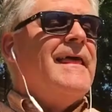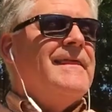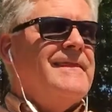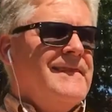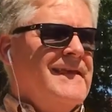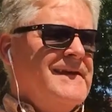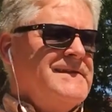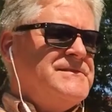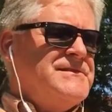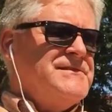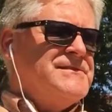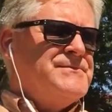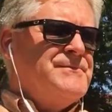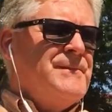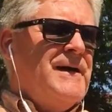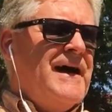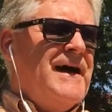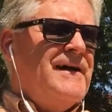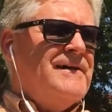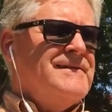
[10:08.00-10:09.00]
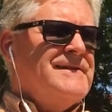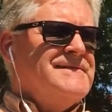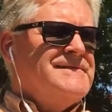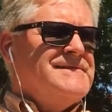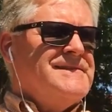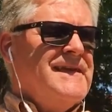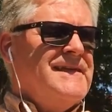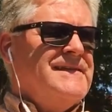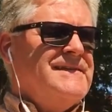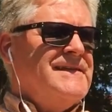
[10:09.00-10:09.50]
Then she smiled and
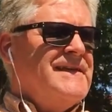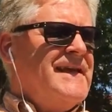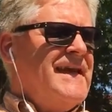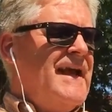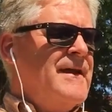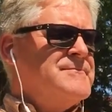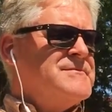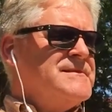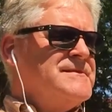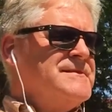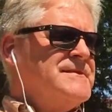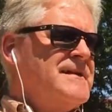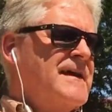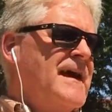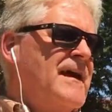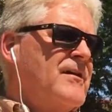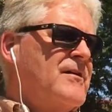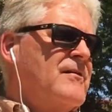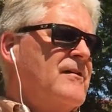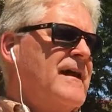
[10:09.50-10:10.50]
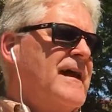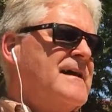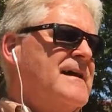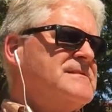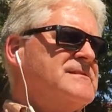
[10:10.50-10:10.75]
said to Cam's entire class,